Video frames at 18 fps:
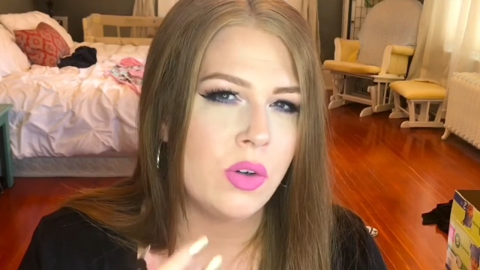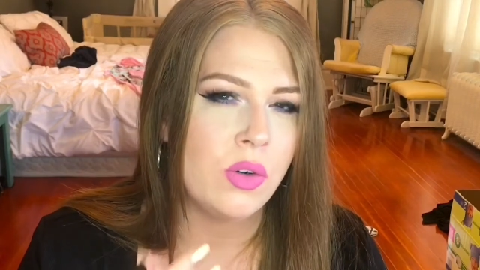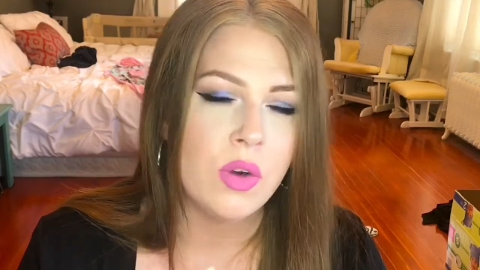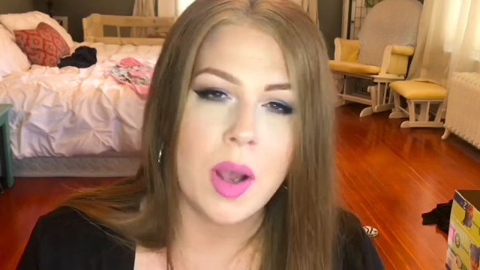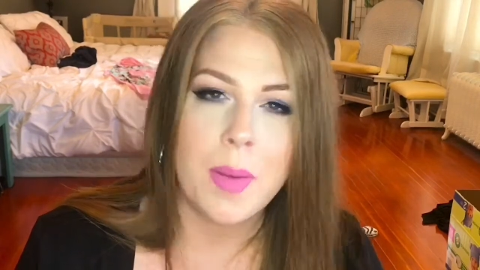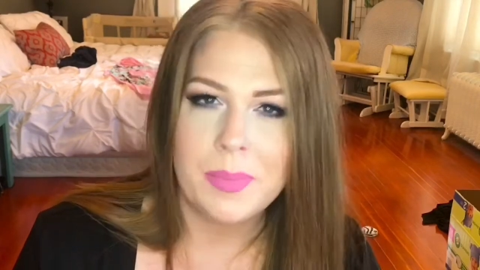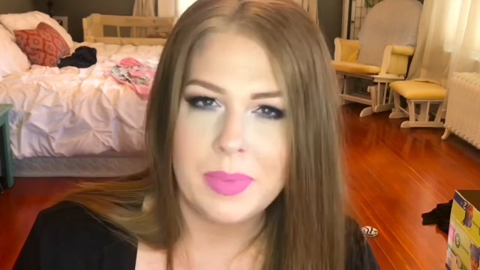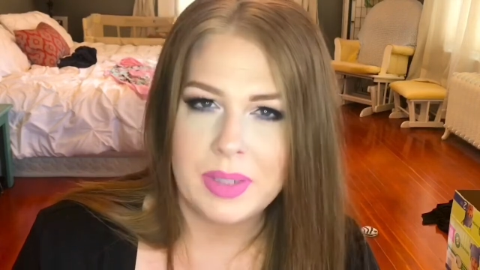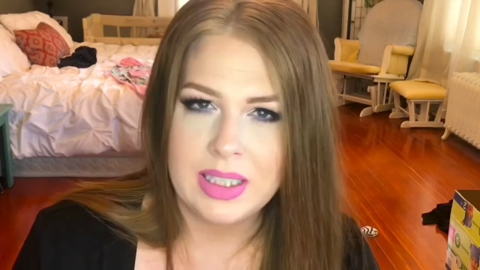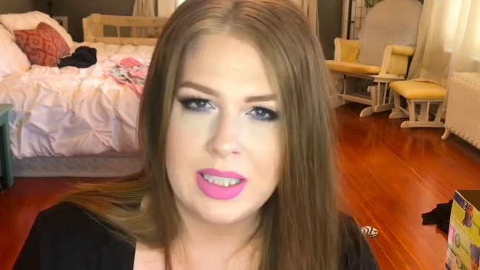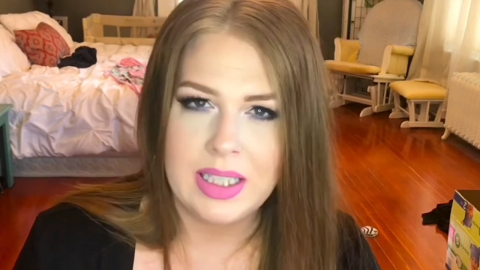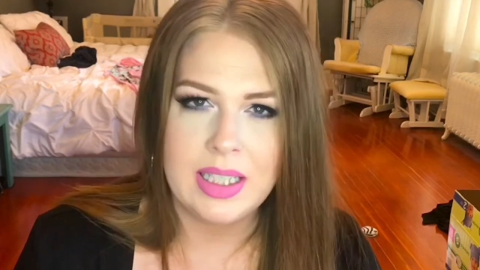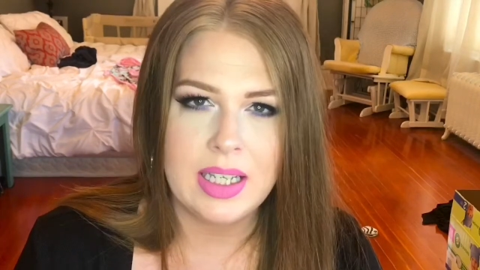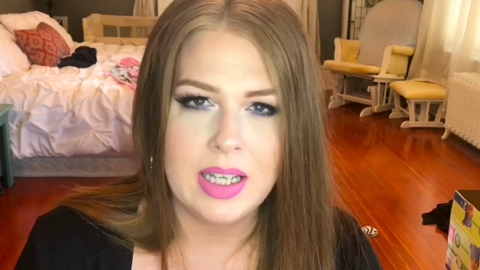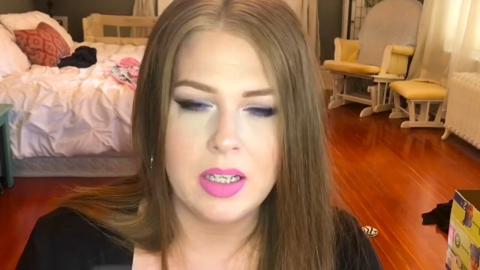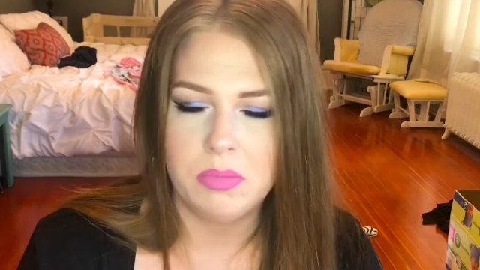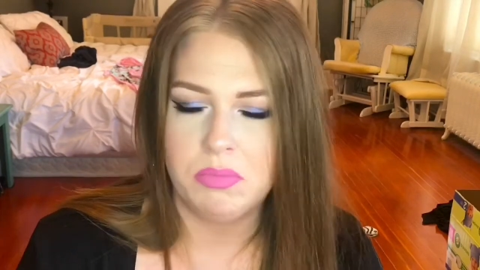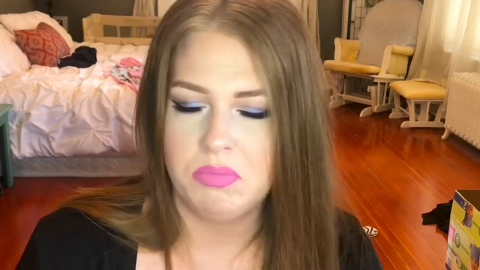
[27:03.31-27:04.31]

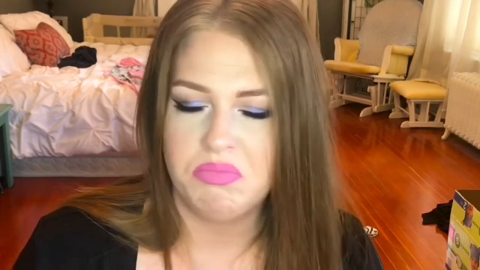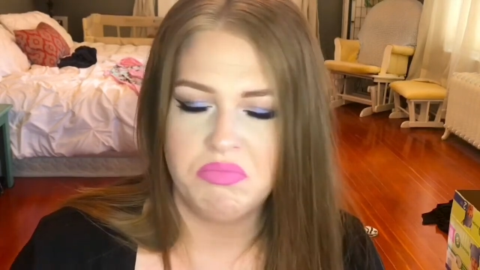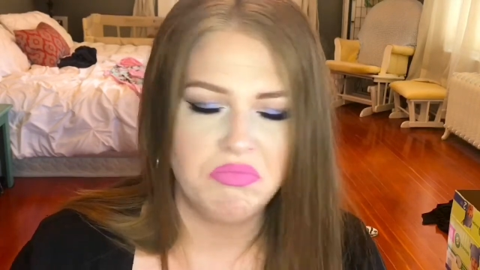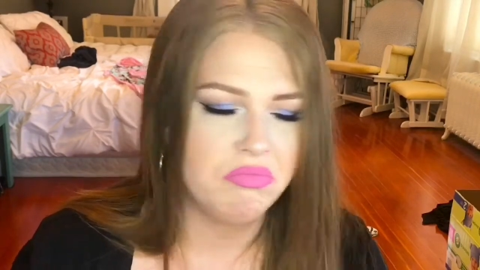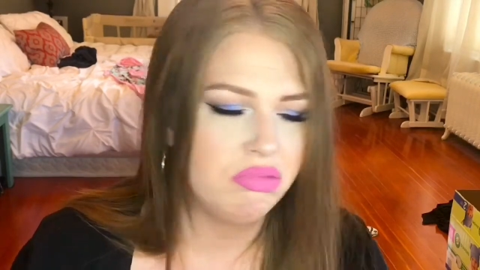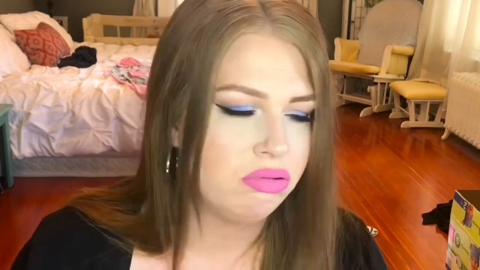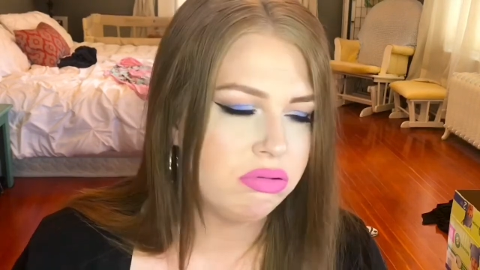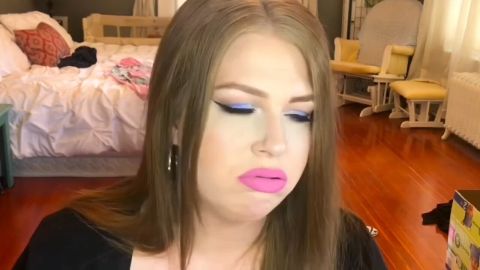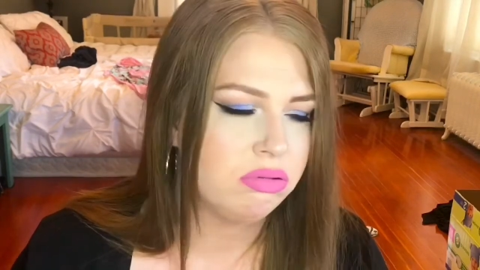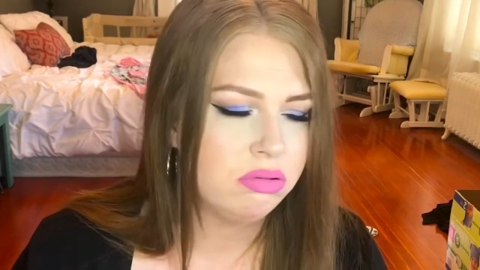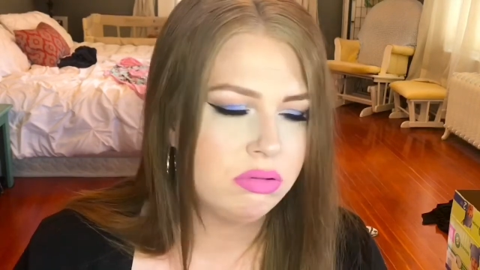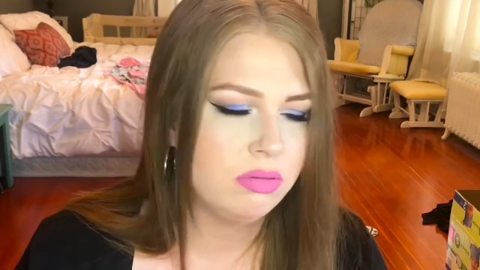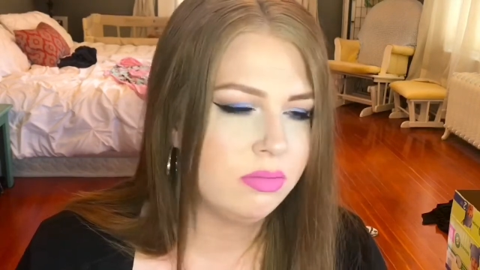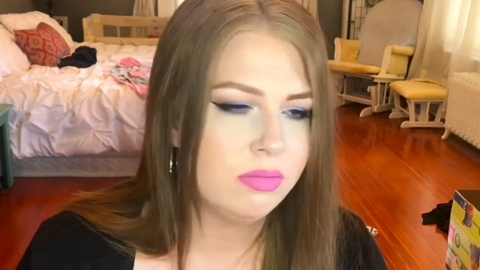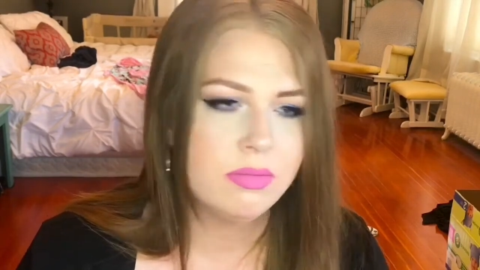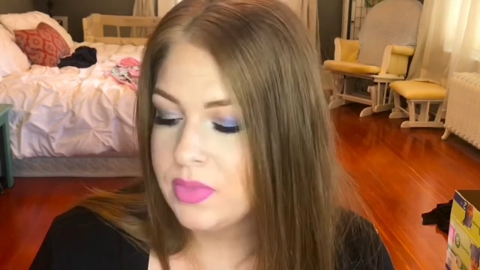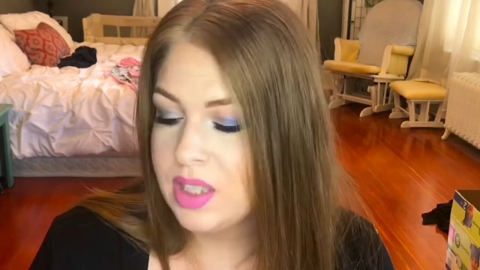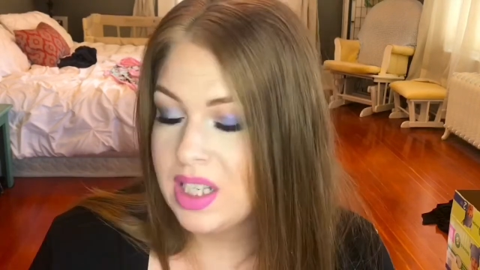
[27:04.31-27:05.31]
crumbly and
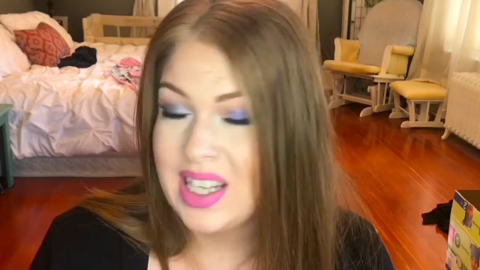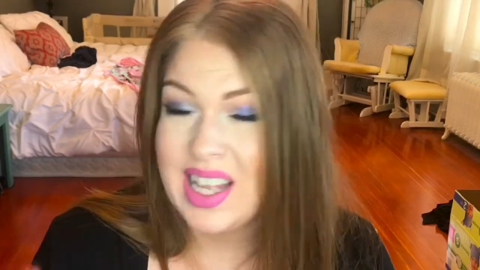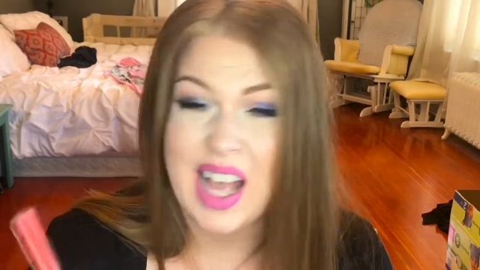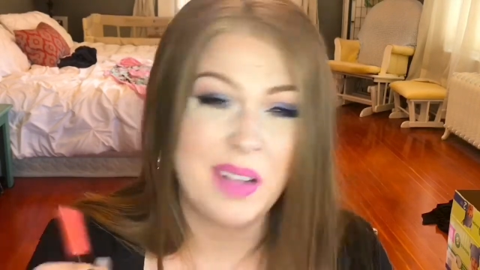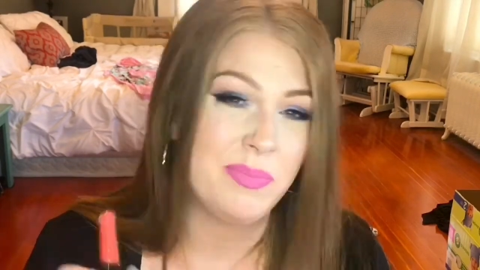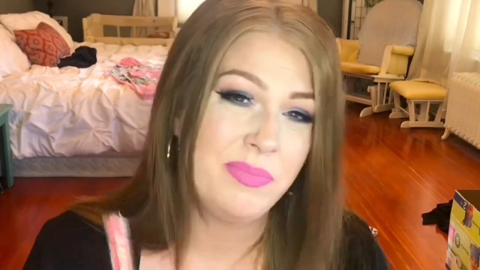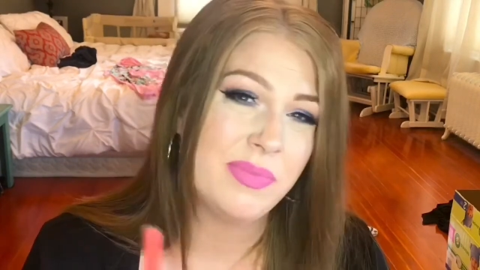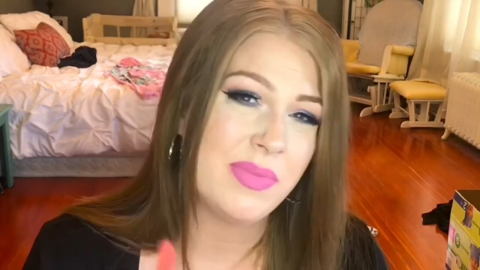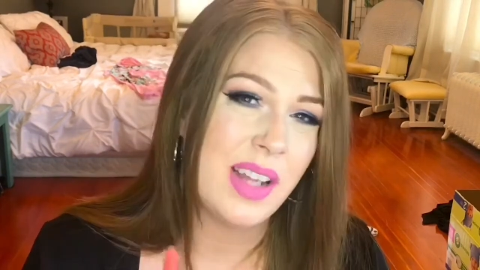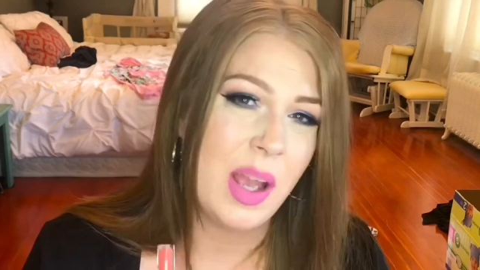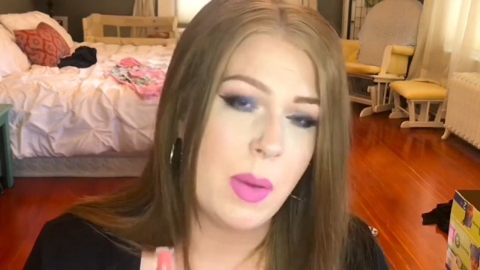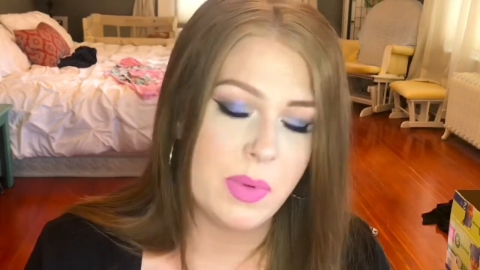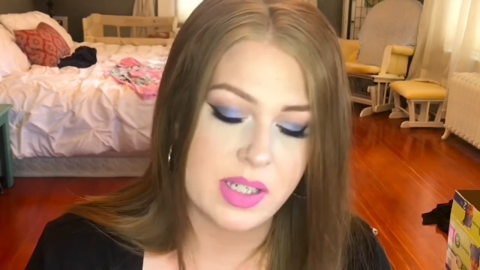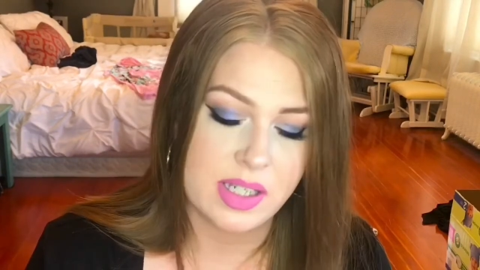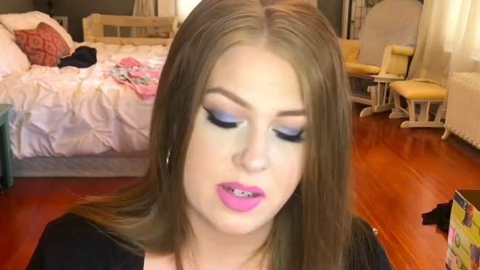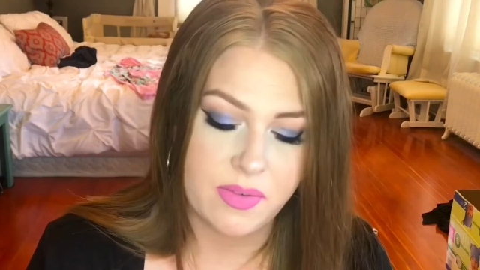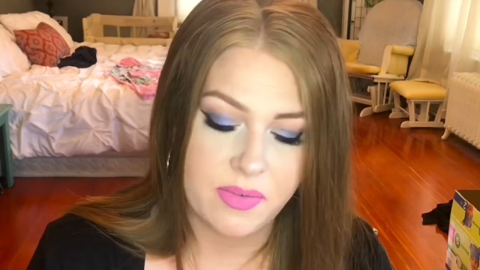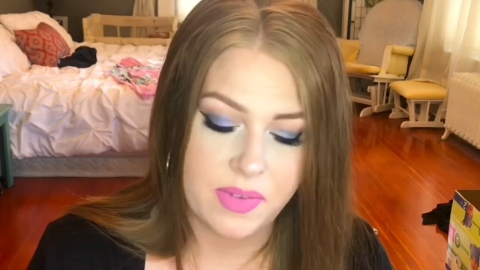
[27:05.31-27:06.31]
yeah, I
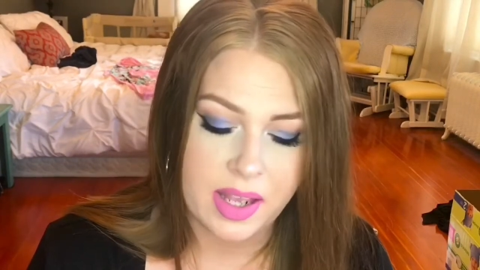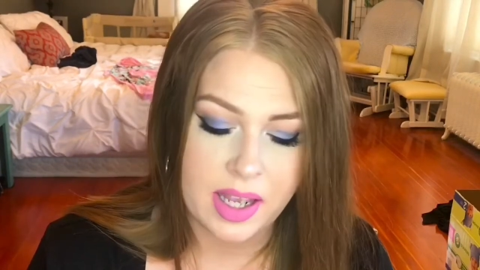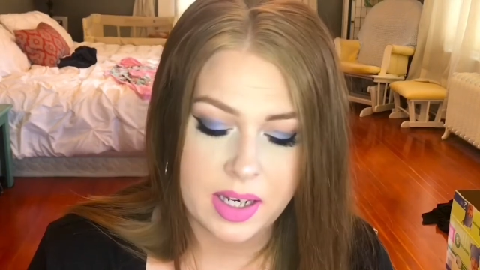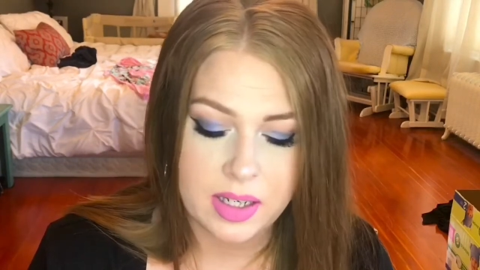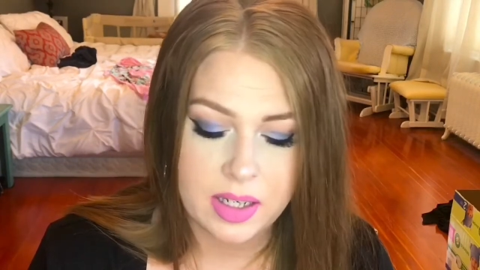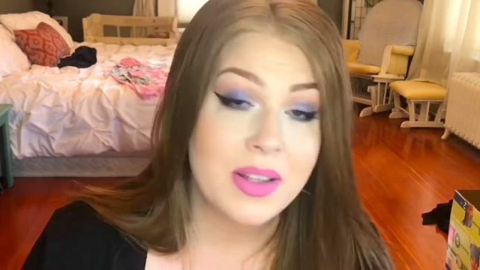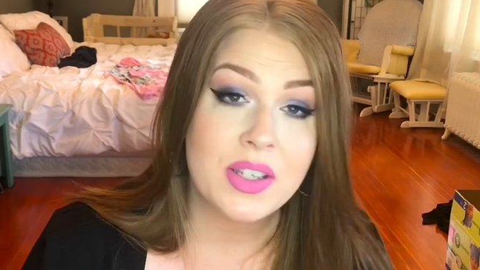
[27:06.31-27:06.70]
wasn't a fan.